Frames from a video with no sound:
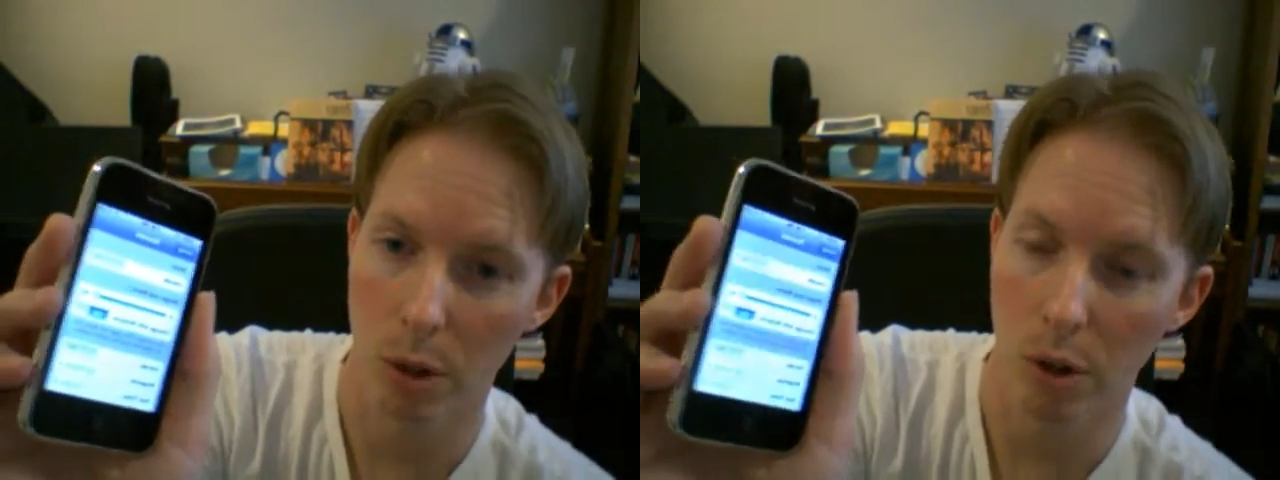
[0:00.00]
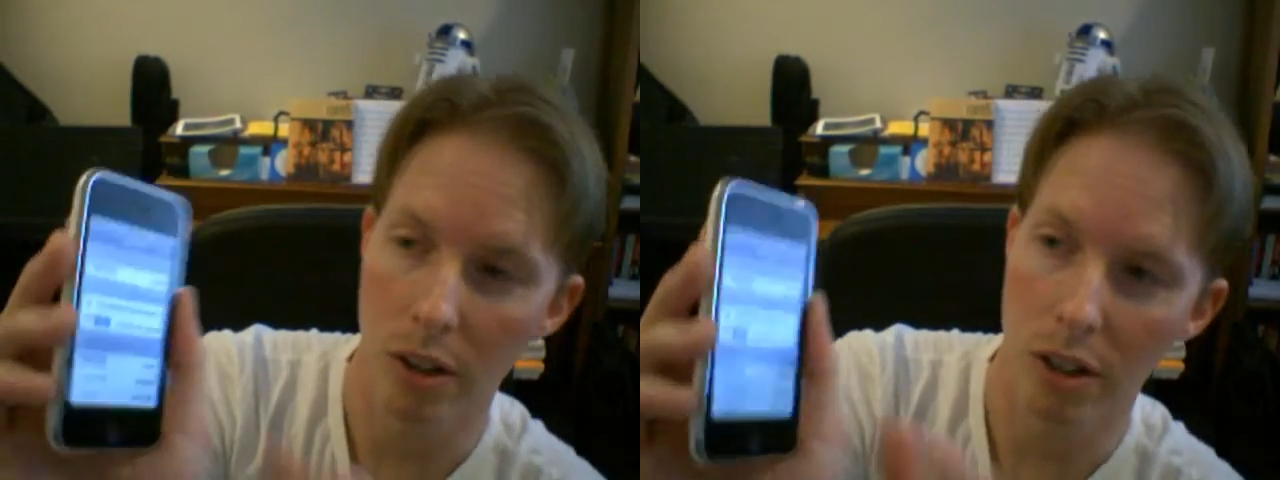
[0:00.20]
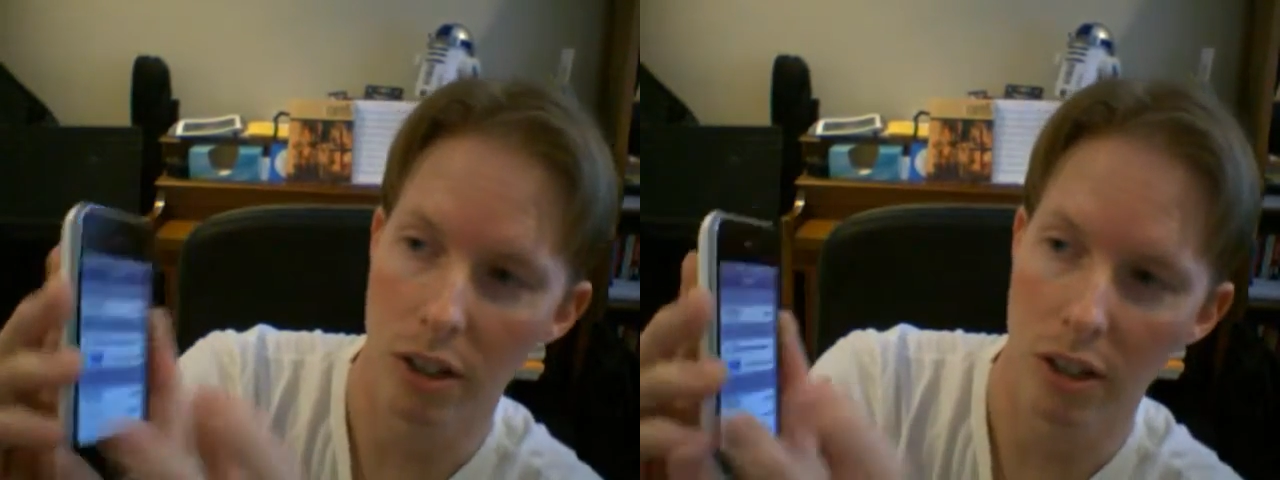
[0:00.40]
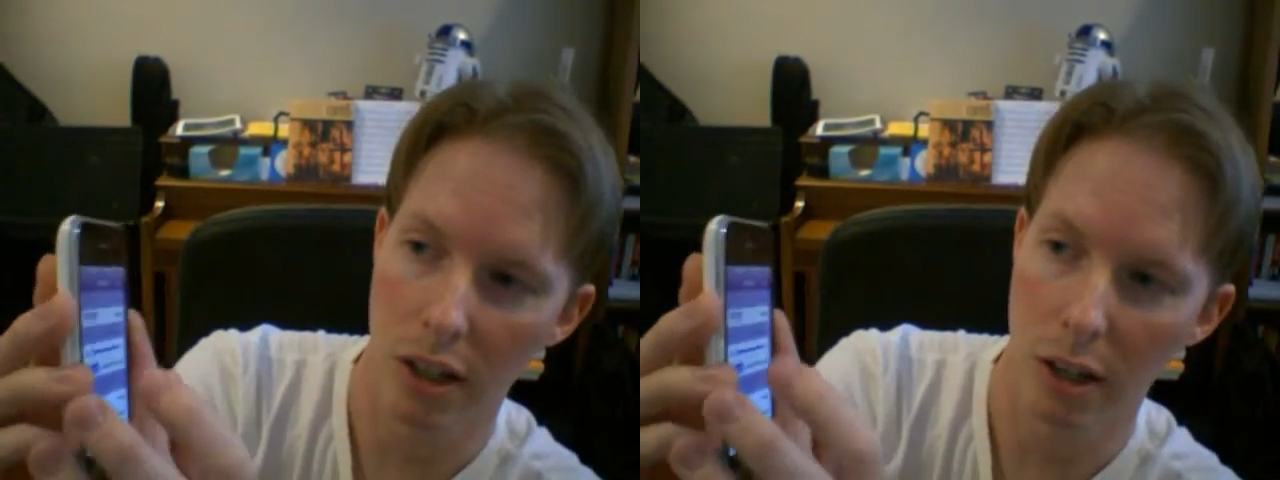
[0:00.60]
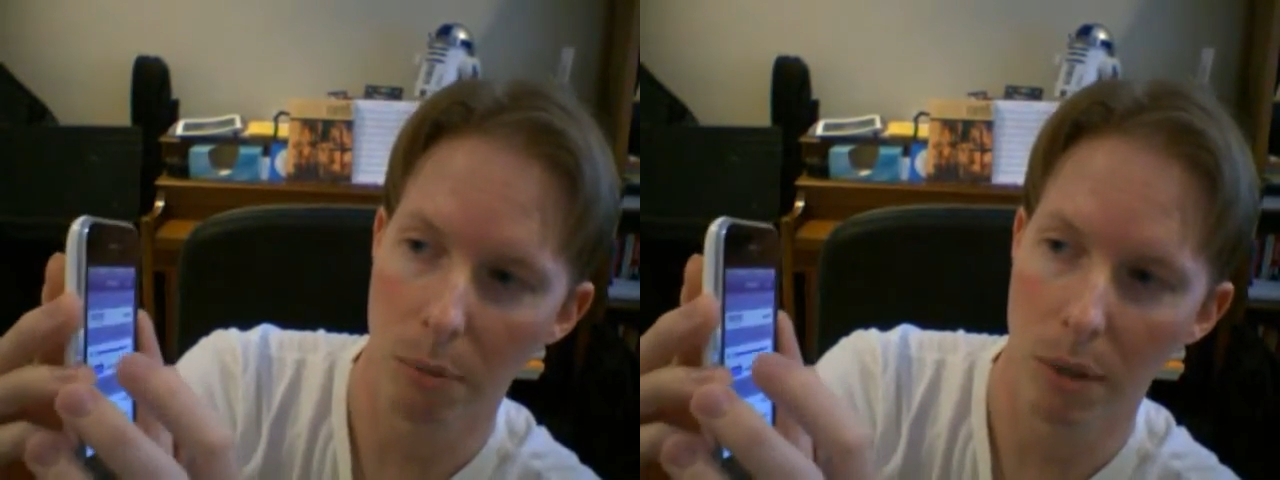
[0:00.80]
don't adjust it
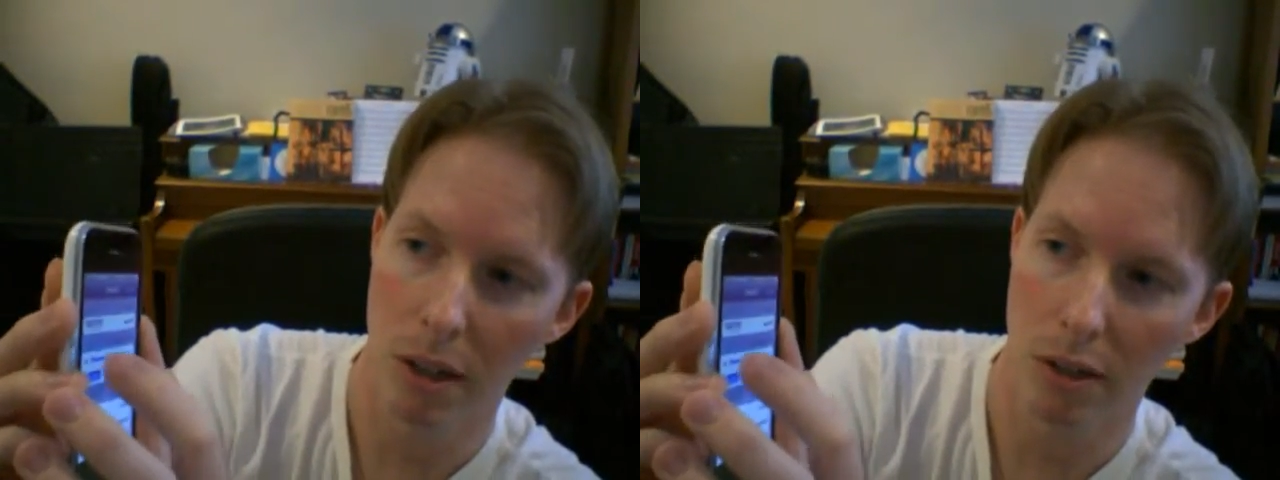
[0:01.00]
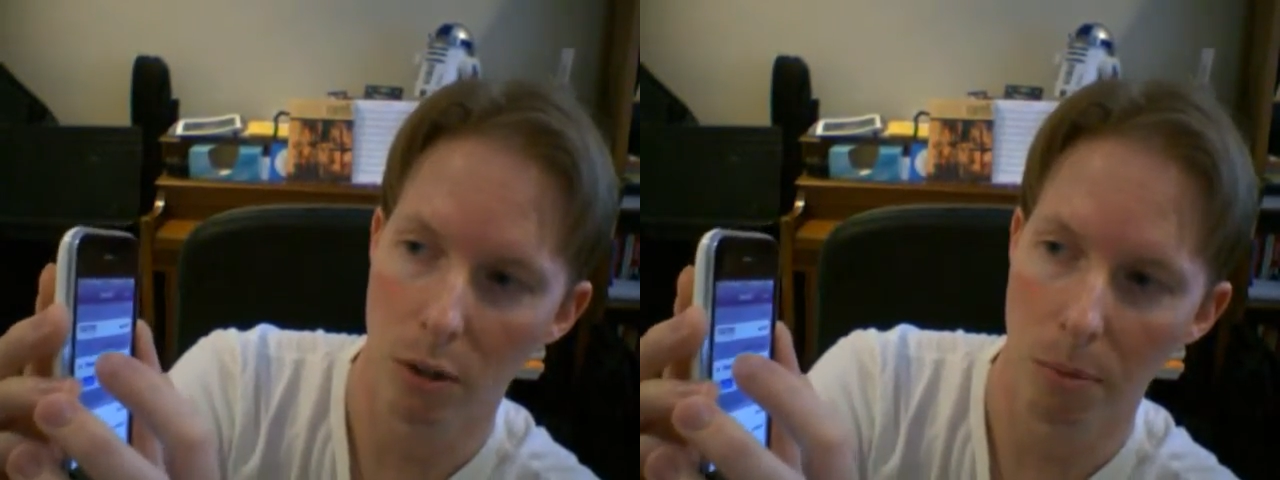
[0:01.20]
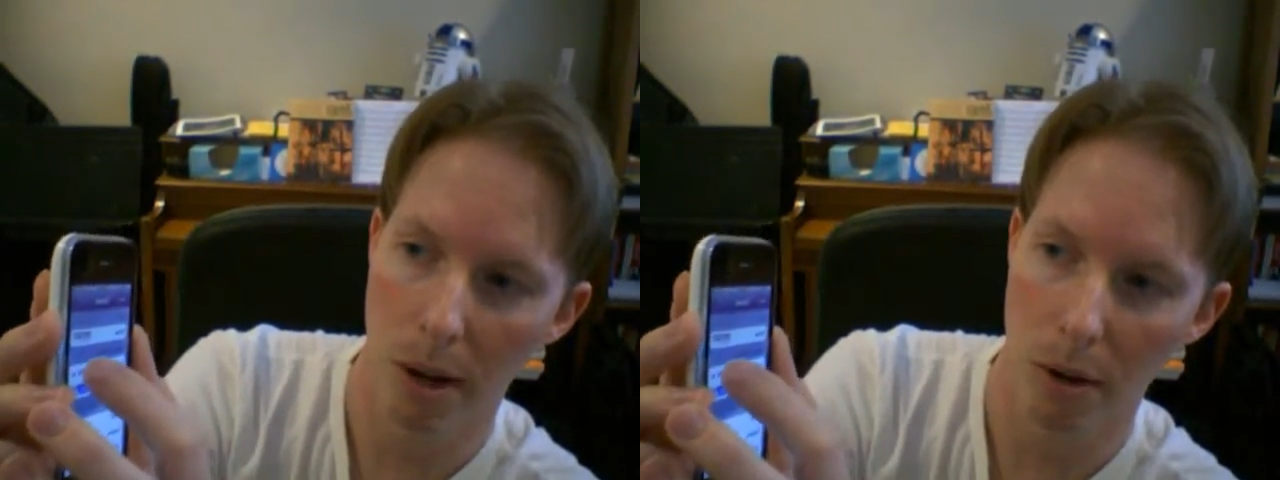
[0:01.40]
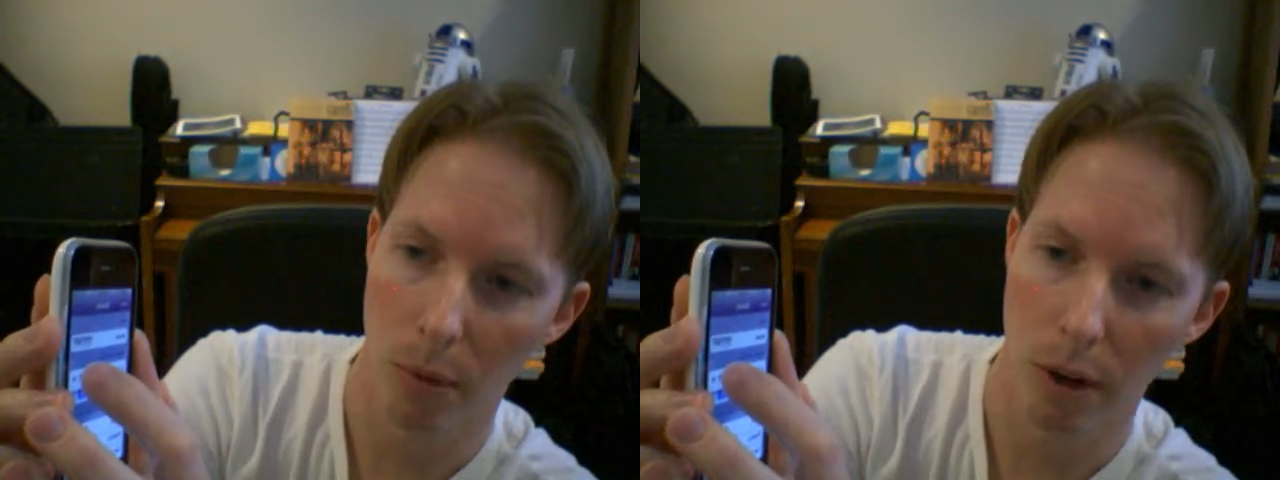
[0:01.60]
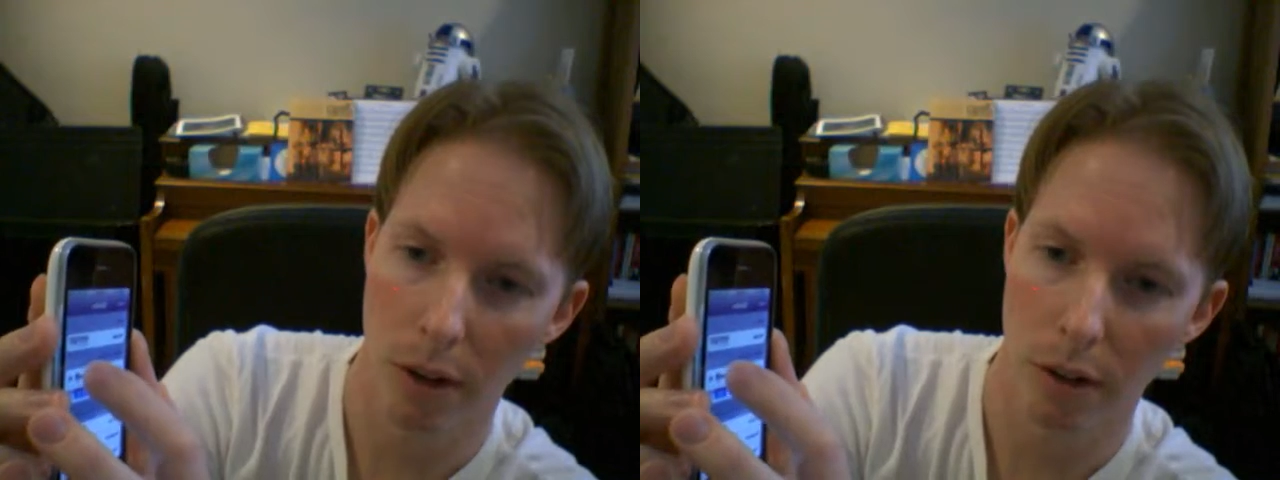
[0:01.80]
here, because no matter
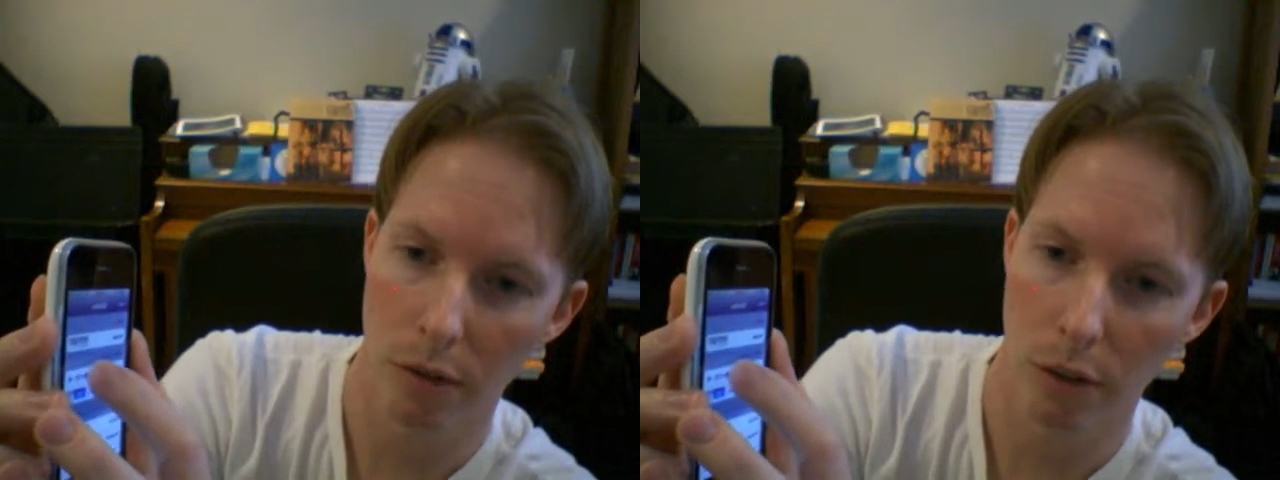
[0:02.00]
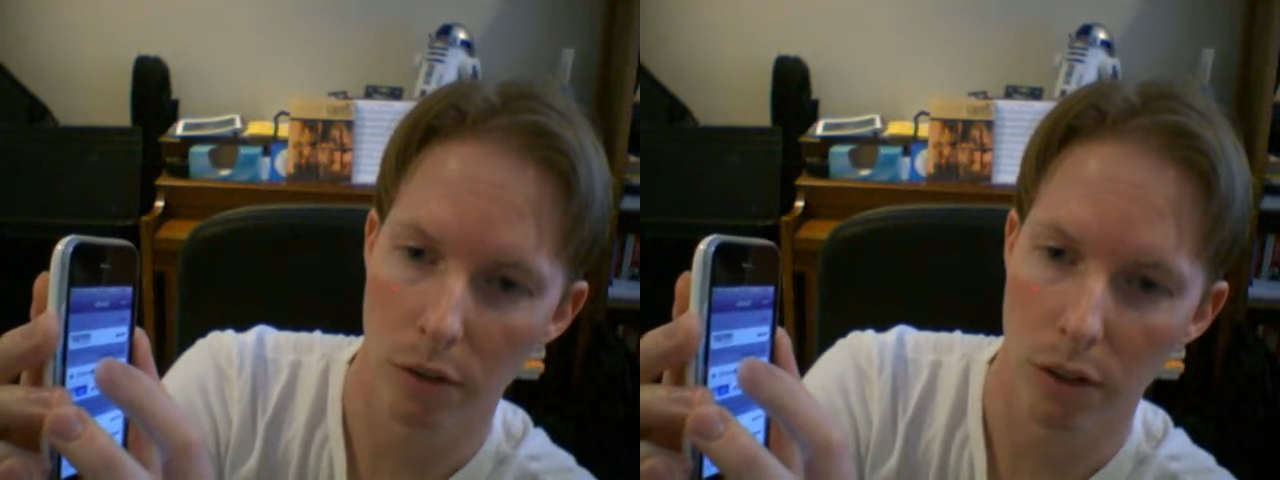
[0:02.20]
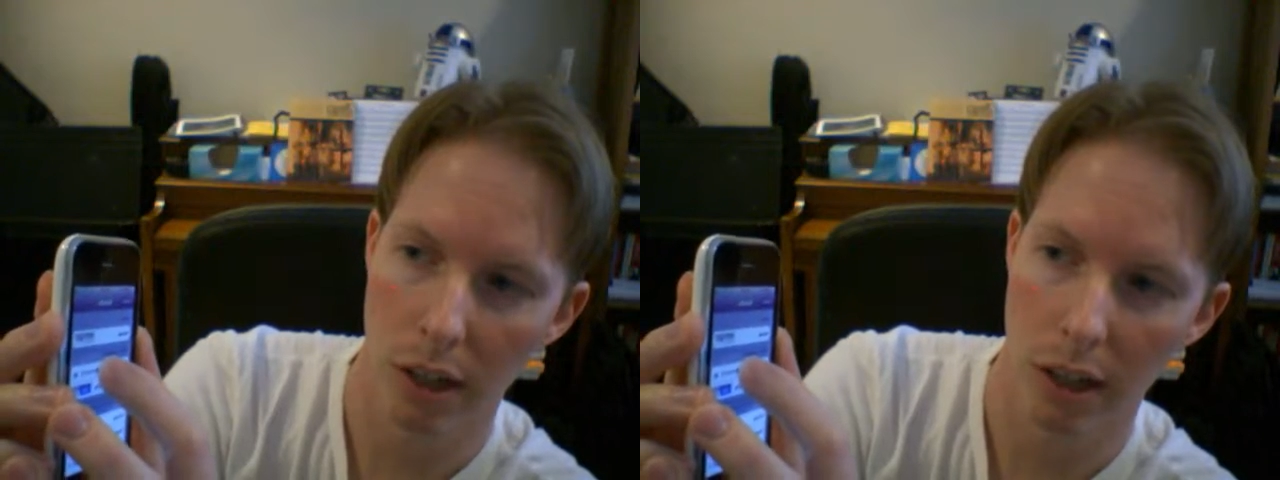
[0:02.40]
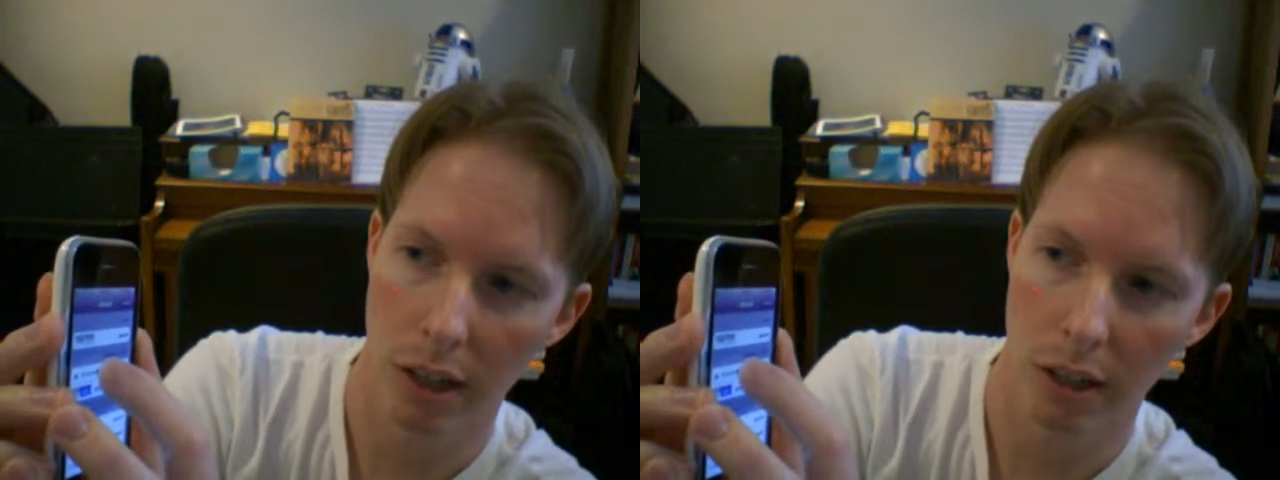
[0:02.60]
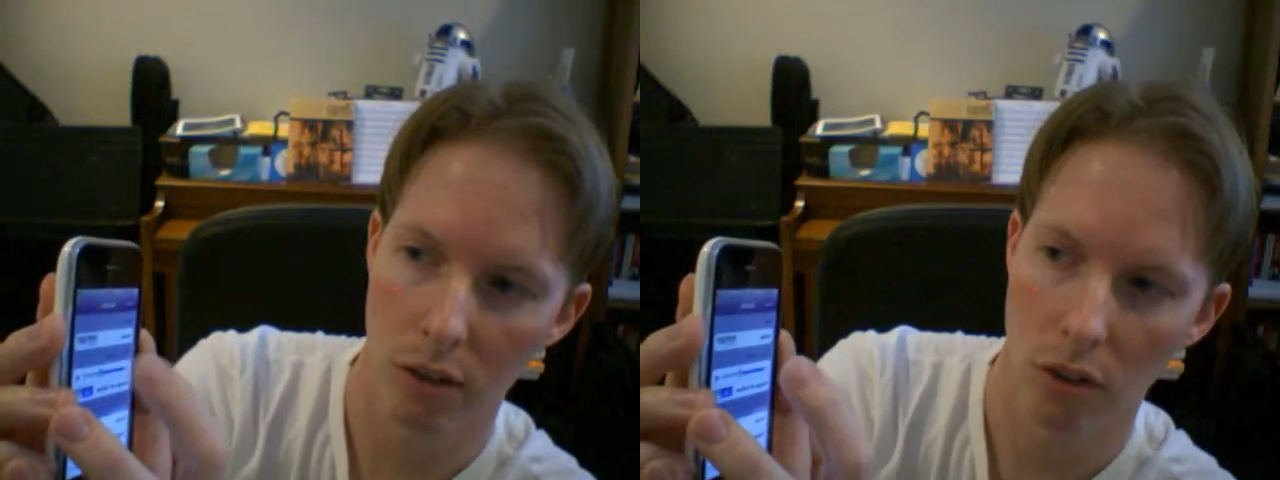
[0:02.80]
what your phone setting
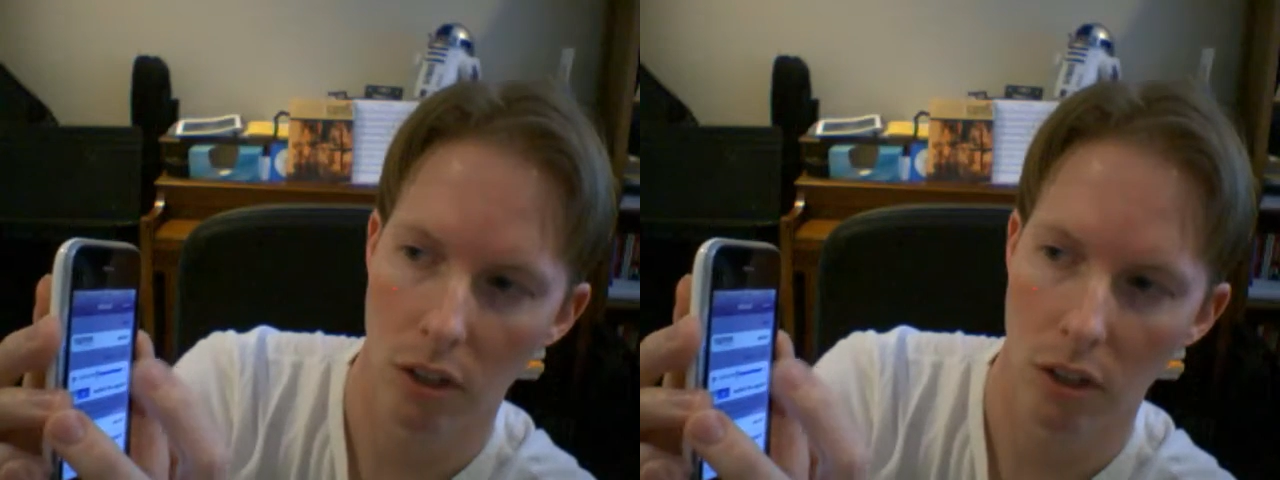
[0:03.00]
is,